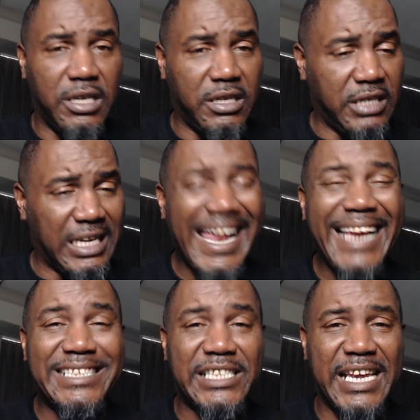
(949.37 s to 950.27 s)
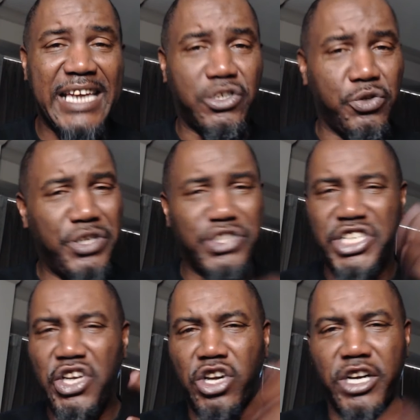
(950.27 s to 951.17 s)
light skinned, so you can see
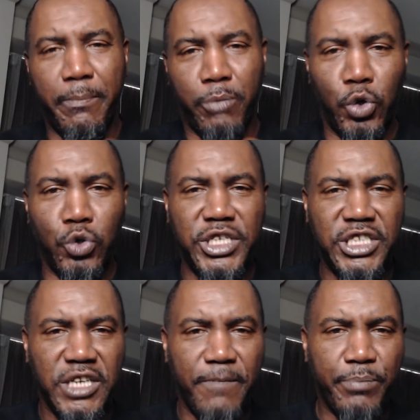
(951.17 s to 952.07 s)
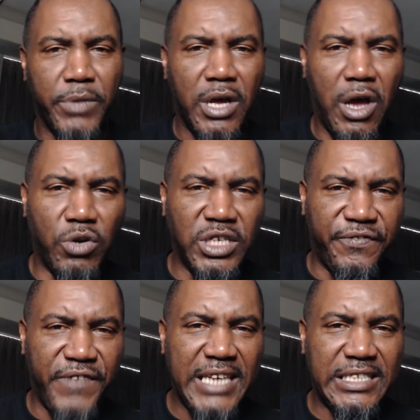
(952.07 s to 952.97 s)
all of the bruises on his
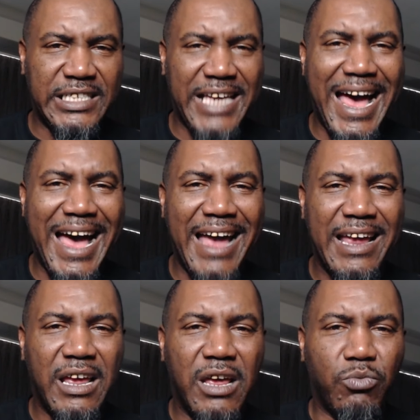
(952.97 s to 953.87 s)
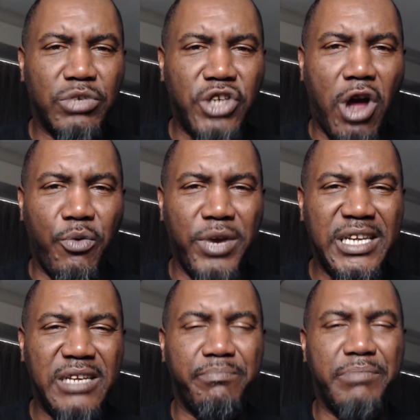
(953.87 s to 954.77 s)
face. His eye was
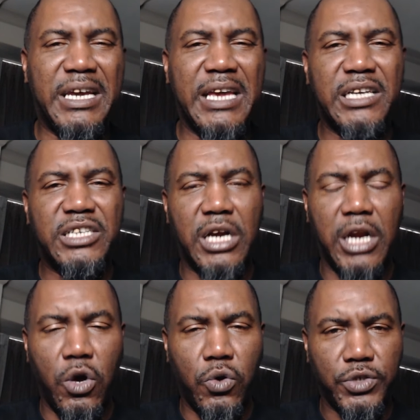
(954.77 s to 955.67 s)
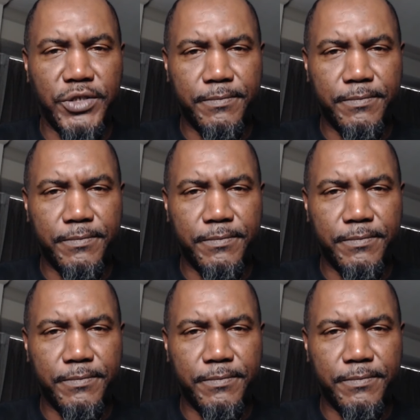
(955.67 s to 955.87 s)
already beginning to close.